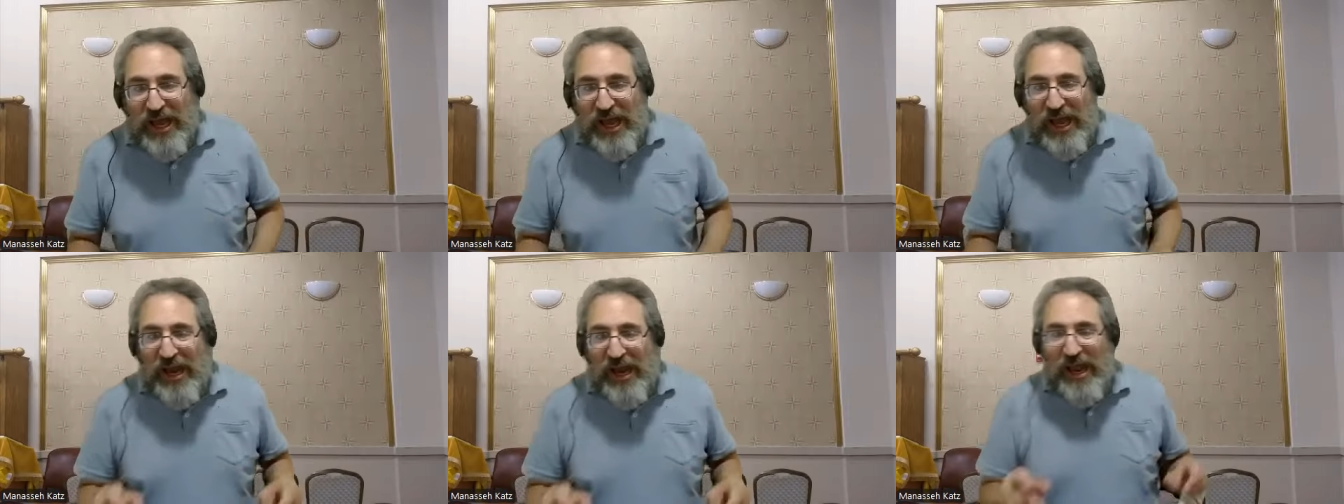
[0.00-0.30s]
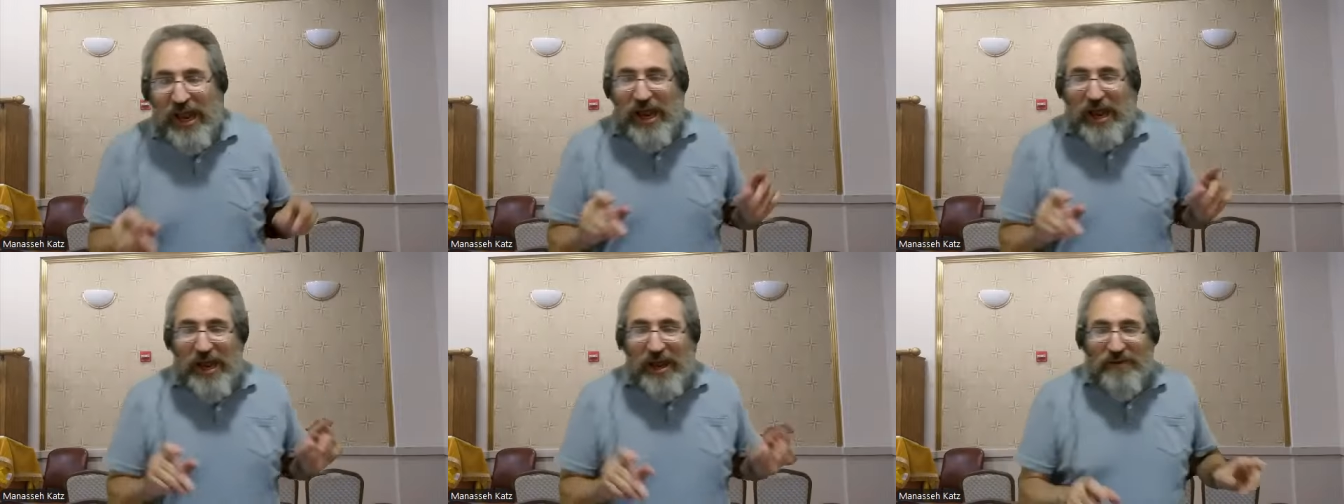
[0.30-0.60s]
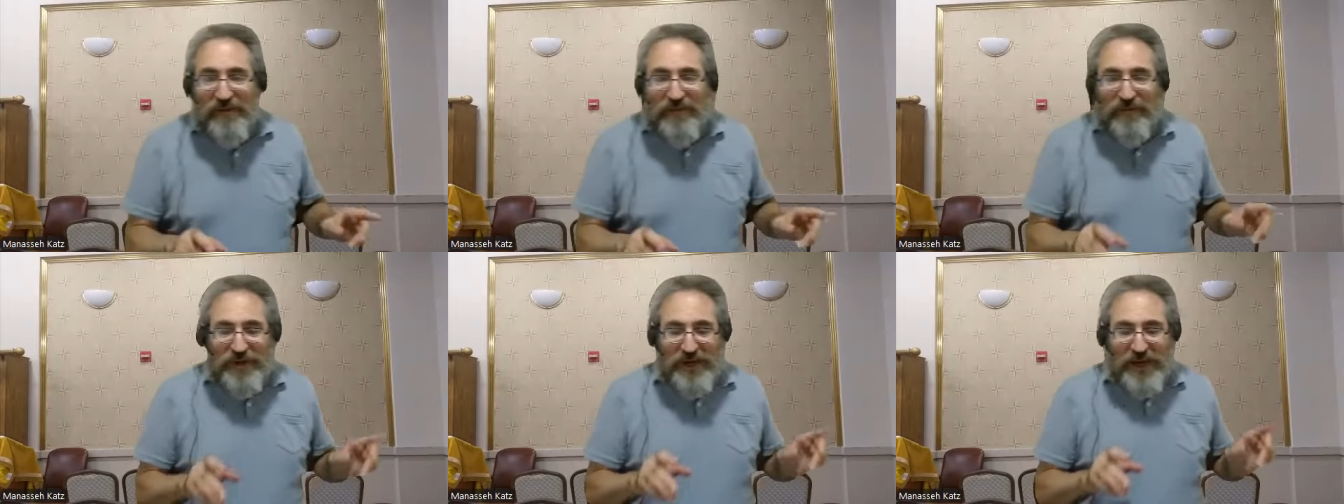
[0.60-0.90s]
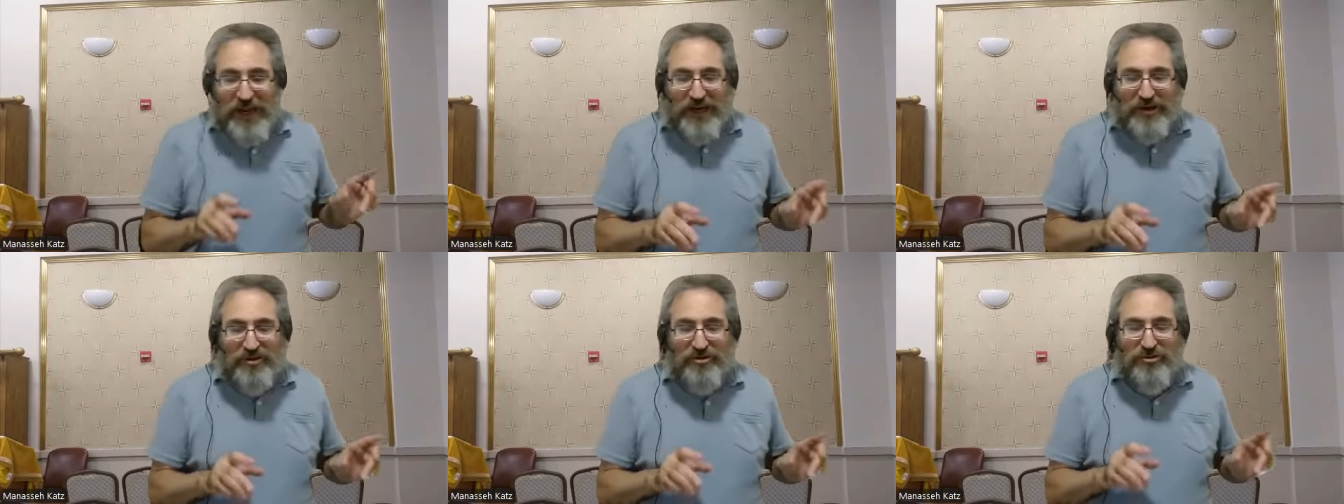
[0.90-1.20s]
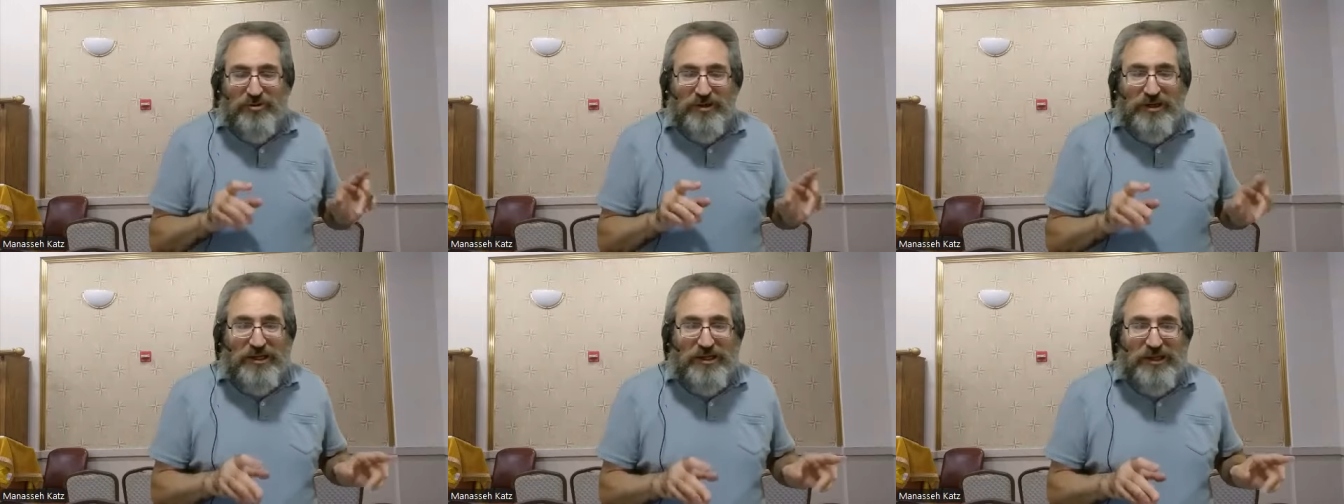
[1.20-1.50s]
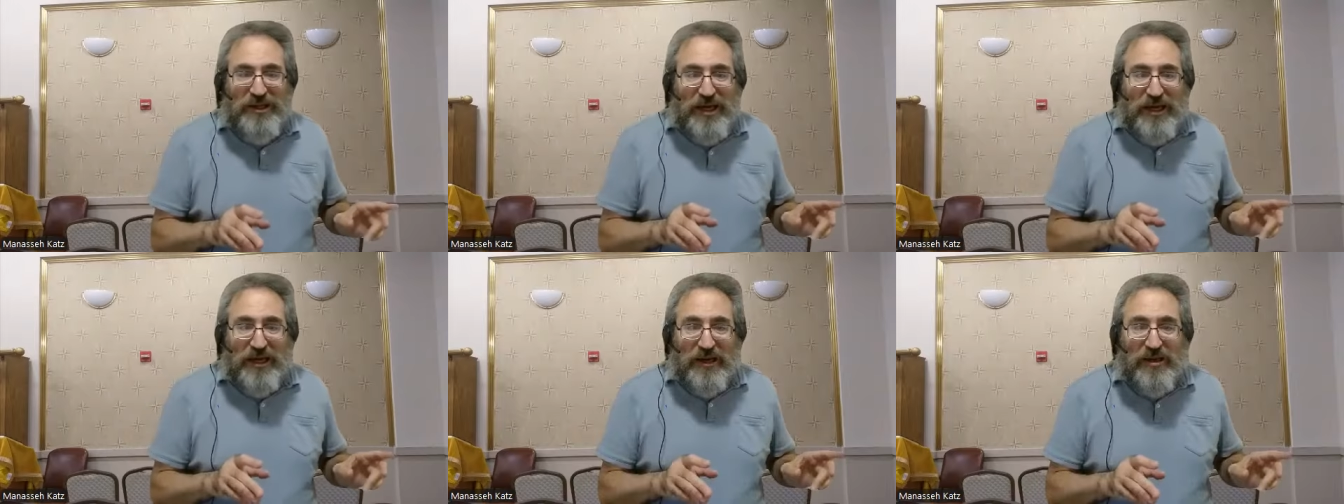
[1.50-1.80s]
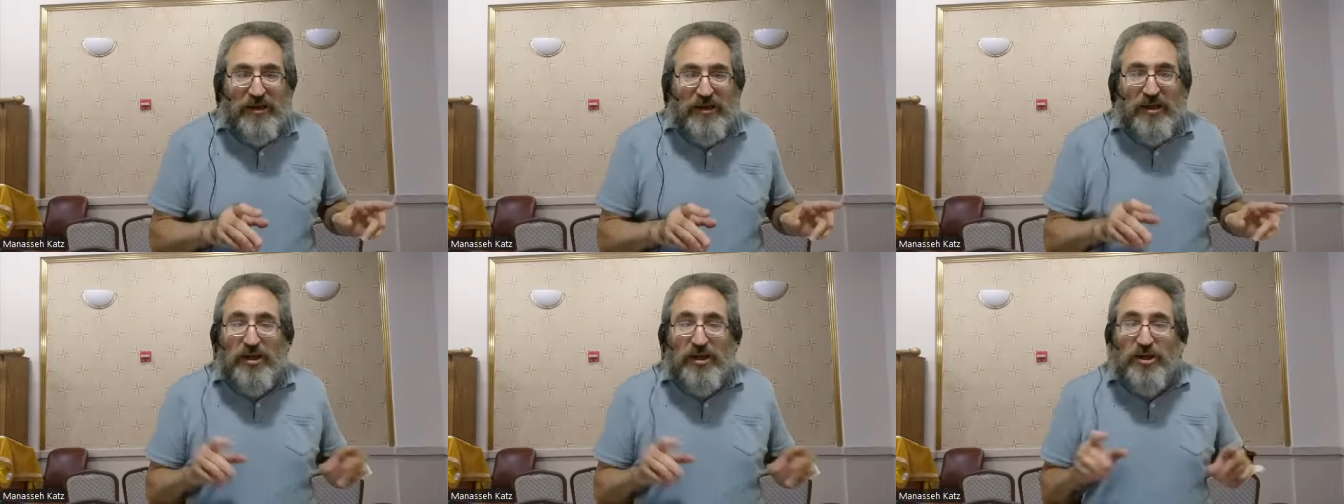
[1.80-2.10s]
and every extra
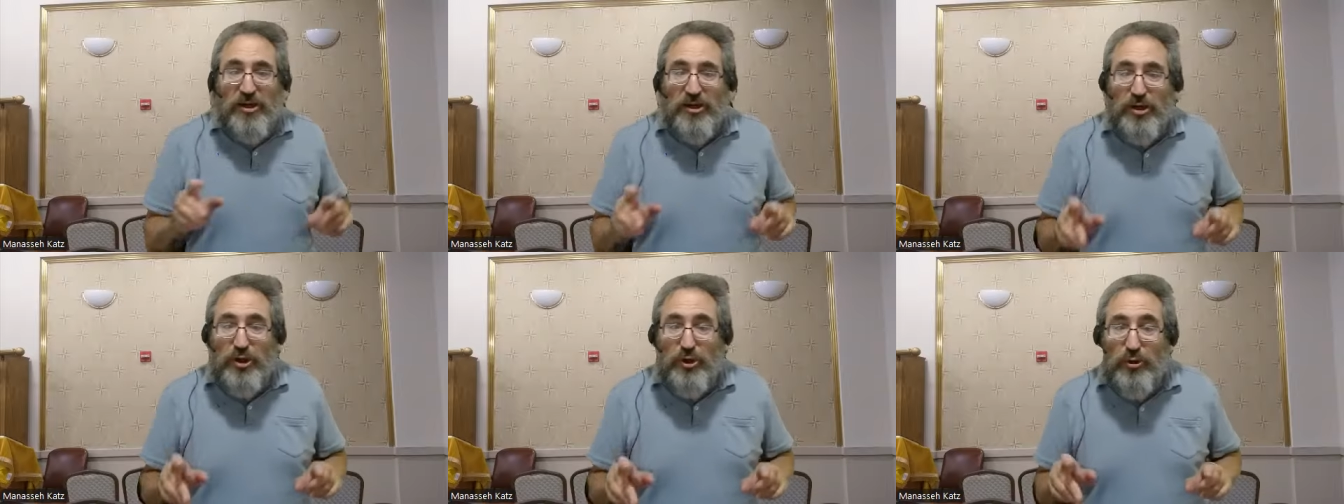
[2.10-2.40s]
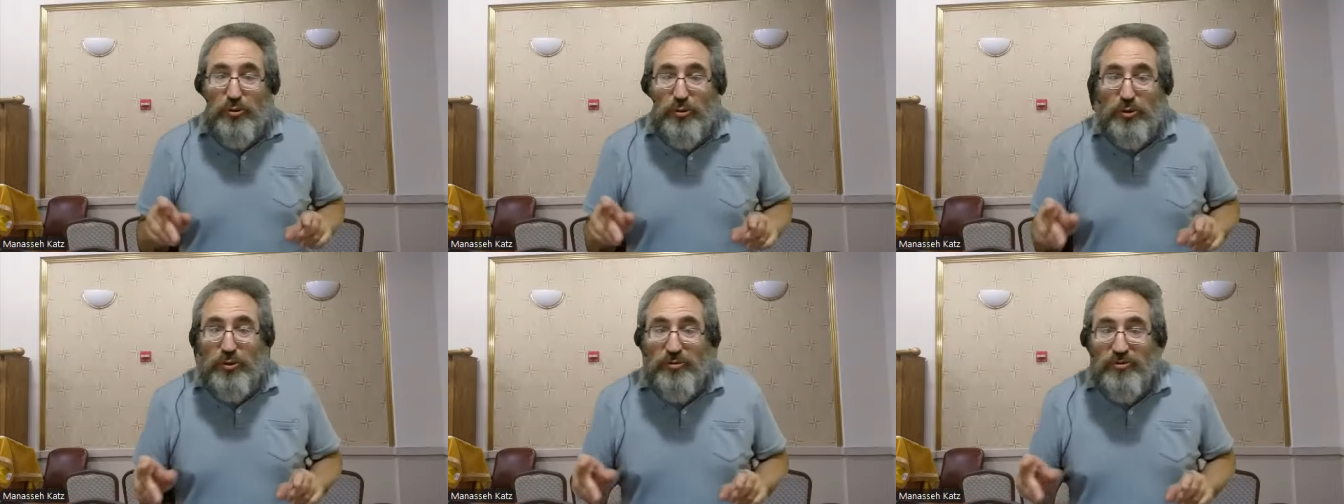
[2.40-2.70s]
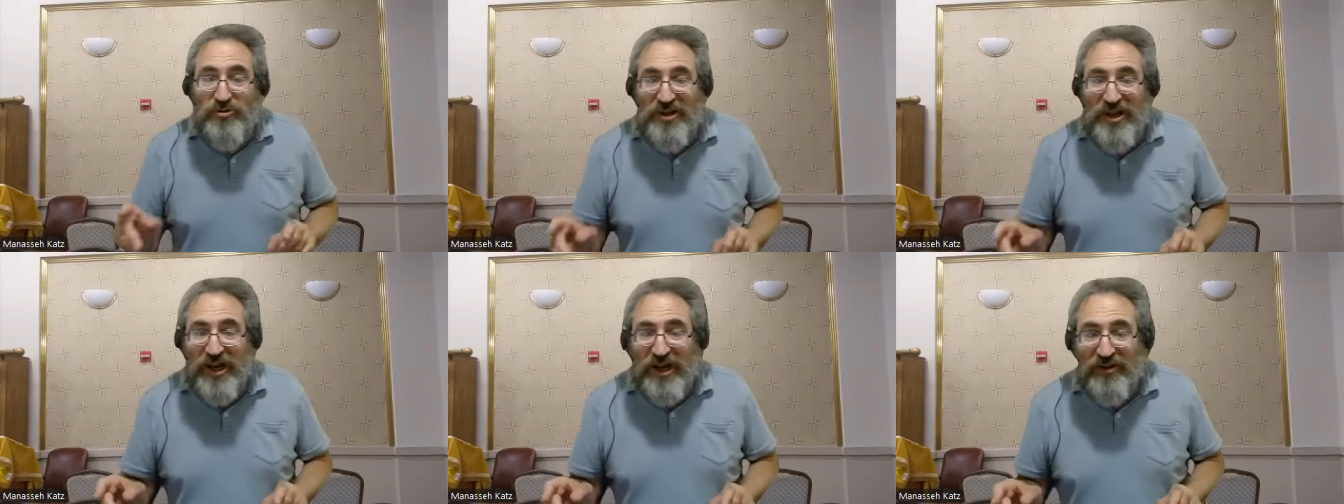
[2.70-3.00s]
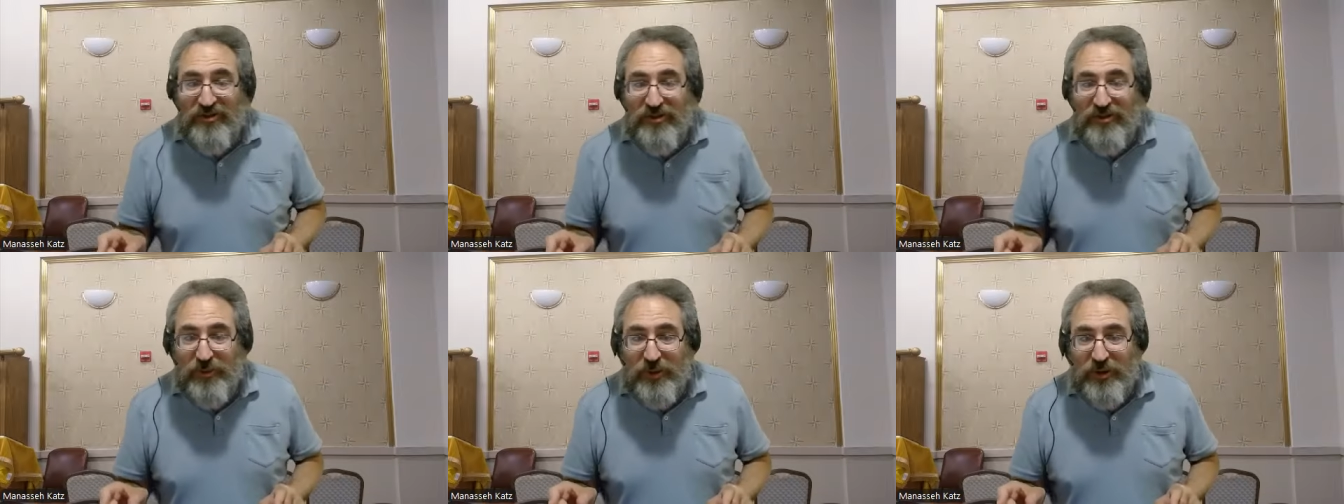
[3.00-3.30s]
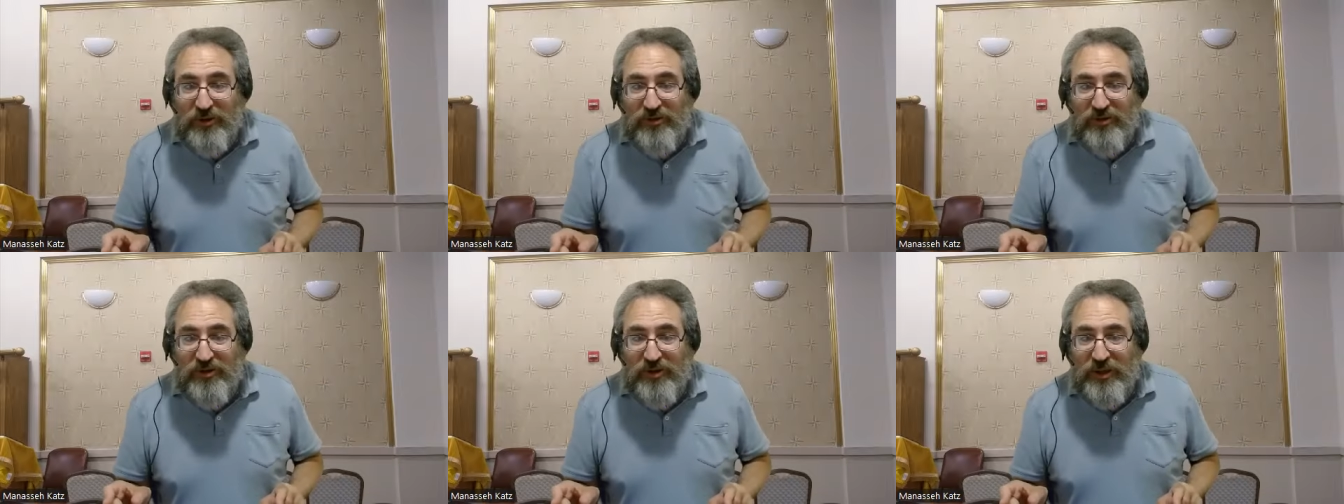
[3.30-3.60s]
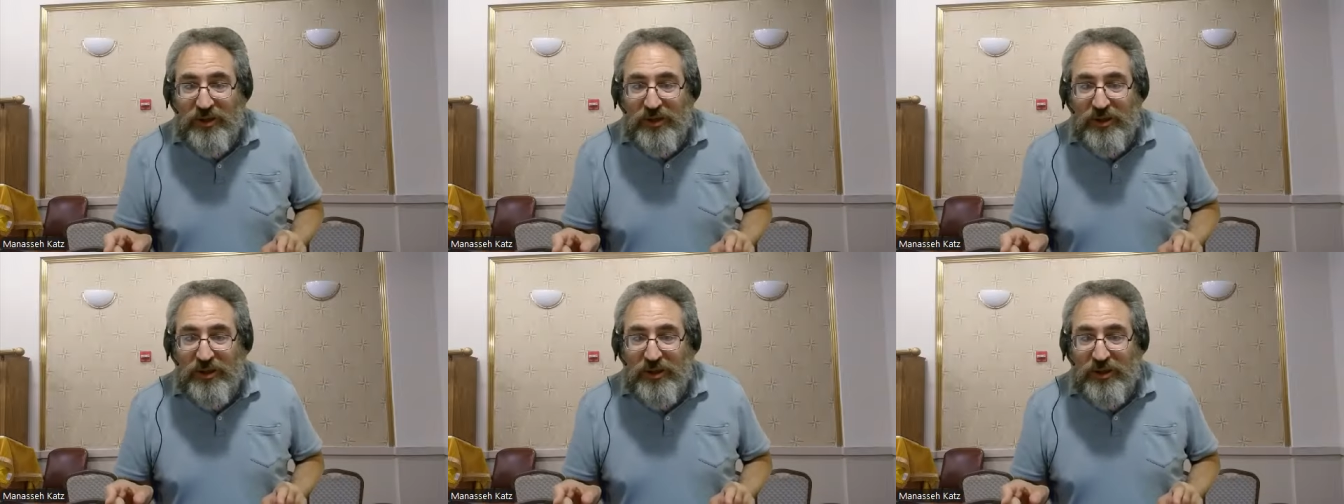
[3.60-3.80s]
click, you lose customers.